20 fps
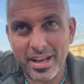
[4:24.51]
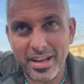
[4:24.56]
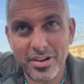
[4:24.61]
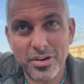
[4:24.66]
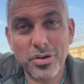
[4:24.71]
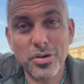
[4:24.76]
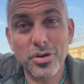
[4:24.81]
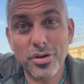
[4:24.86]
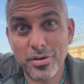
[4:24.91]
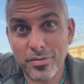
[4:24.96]
It
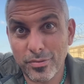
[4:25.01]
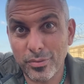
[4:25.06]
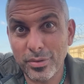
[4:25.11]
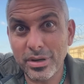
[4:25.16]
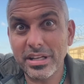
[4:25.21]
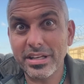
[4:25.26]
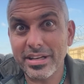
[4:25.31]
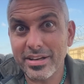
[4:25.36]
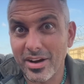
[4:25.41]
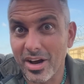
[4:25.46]
could have
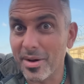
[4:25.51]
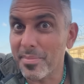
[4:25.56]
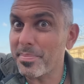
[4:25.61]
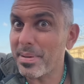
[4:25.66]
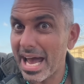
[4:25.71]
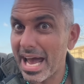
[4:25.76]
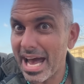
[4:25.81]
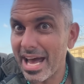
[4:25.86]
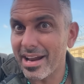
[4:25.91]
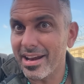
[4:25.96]
really gone
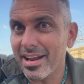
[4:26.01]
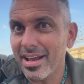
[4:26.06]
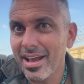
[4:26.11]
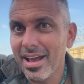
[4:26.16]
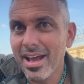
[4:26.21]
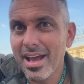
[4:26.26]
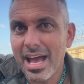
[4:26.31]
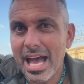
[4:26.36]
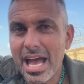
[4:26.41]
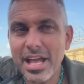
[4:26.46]
bad.
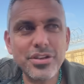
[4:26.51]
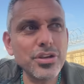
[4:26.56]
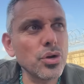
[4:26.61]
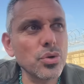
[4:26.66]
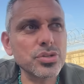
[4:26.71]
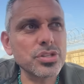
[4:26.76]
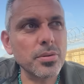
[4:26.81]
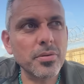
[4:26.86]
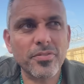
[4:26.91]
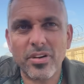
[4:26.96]
And you
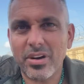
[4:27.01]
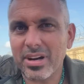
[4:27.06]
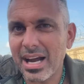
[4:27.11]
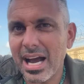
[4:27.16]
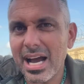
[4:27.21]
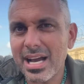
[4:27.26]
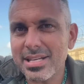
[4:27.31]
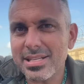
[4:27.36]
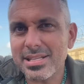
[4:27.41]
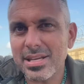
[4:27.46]
know, some of our
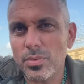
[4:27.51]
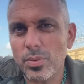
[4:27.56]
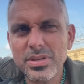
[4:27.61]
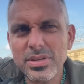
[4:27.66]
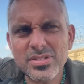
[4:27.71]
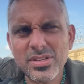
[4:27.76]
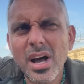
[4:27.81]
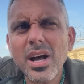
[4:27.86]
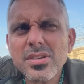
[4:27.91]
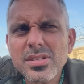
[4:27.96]
guys said, we
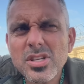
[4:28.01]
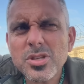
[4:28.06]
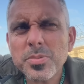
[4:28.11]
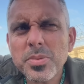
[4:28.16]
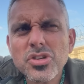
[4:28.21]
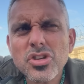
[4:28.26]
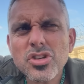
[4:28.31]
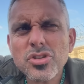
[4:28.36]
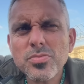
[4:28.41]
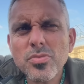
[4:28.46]
saw
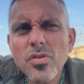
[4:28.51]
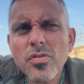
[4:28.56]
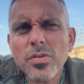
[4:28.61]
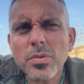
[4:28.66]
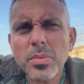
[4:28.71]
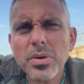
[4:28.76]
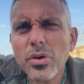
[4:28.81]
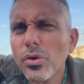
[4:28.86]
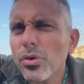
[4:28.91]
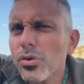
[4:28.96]
suspicious
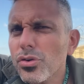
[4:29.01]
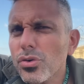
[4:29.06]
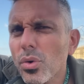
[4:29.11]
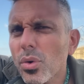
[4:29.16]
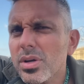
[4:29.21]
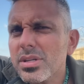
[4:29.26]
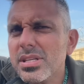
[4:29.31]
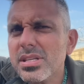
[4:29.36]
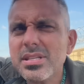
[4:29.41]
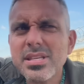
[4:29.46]
movement. We heard
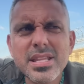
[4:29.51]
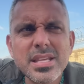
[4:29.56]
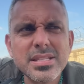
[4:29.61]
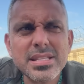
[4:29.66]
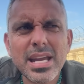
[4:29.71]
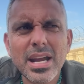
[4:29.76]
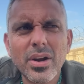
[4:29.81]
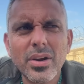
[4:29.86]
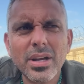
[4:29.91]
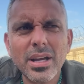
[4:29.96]
noises in this
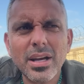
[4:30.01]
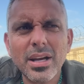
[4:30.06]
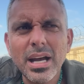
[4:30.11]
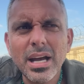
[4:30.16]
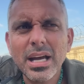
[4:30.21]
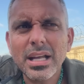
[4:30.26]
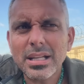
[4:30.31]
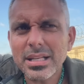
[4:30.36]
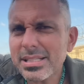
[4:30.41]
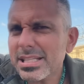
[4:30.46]
area.
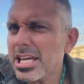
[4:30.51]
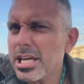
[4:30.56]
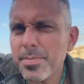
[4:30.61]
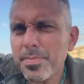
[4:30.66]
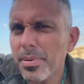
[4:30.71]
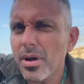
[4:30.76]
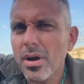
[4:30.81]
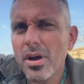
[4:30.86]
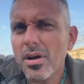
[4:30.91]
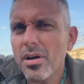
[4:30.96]
Let's
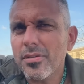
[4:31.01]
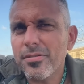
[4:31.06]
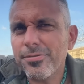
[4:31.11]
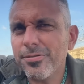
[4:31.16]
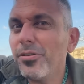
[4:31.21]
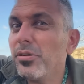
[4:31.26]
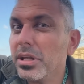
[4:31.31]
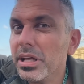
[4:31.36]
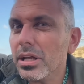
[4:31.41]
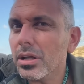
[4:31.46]
keep
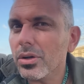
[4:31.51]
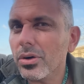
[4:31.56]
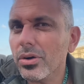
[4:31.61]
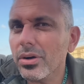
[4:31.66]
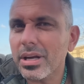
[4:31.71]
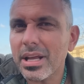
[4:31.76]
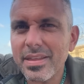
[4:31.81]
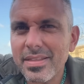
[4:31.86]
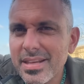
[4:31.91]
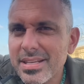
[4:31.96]
fully
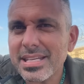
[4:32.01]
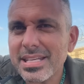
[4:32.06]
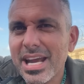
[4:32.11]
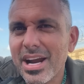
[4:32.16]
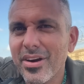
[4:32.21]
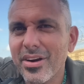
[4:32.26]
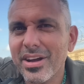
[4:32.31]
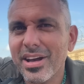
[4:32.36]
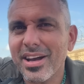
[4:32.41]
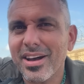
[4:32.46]
alert in this
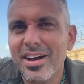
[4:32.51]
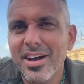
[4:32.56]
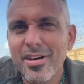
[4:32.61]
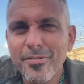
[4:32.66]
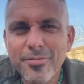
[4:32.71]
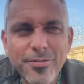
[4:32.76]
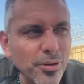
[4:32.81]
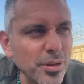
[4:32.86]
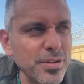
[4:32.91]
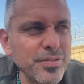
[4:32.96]
area,
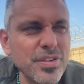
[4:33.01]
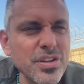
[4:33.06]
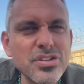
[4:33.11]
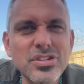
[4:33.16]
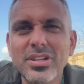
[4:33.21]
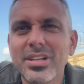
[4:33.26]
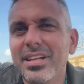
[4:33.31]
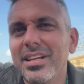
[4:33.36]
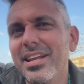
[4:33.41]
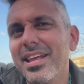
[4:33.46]
fully
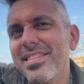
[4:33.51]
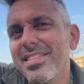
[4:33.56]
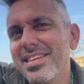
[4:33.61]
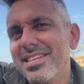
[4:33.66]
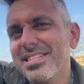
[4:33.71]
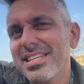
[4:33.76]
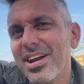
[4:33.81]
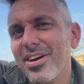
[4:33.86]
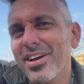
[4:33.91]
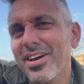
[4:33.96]
vigilant in
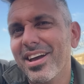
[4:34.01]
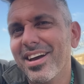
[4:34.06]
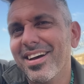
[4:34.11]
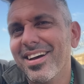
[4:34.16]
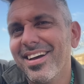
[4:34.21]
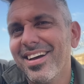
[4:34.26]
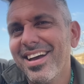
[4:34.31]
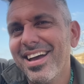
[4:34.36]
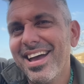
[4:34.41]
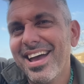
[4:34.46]
this area.
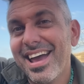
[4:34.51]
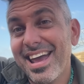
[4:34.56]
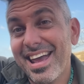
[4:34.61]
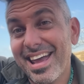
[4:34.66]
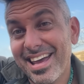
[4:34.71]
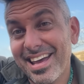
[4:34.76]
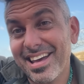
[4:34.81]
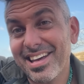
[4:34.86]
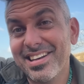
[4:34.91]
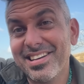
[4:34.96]

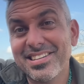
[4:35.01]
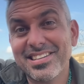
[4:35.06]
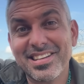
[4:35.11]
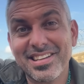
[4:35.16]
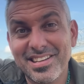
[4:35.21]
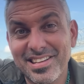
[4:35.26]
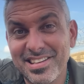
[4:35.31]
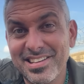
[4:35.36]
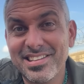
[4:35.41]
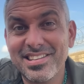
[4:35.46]
And
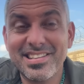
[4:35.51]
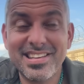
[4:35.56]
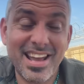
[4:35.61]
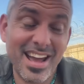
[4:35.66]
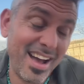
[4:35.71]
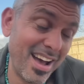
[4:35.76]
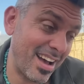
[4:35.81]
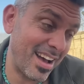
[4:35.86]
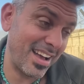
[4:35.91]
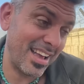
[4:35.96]

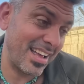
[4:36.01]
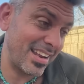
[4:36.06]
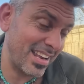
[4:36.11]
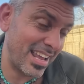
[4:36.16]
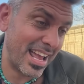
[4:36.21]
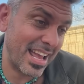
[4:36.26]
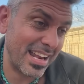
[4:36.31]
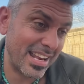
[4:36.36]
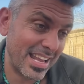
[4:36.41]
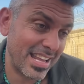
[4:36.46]
yeah, and
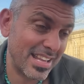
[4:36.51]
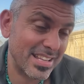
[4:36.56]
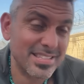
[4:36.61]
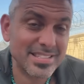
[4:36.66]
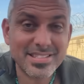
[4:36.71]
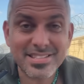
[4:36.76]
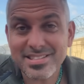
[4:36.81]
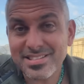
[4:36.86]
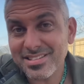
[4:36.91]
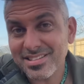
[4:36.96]

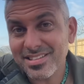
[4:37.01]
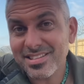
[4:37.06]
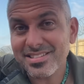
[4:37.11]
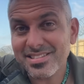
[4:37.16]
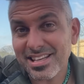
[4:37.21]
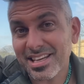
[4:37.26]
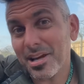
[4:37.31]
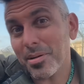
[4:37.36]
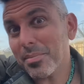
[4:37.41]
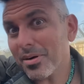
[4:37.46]
it's
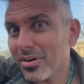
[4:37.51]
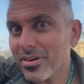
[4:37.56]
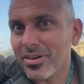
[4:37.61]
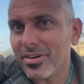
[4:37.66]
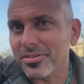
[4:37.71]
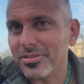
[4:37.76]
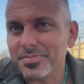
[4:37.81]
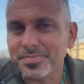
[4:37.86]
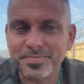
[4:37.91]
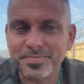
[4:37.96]
like a miracle.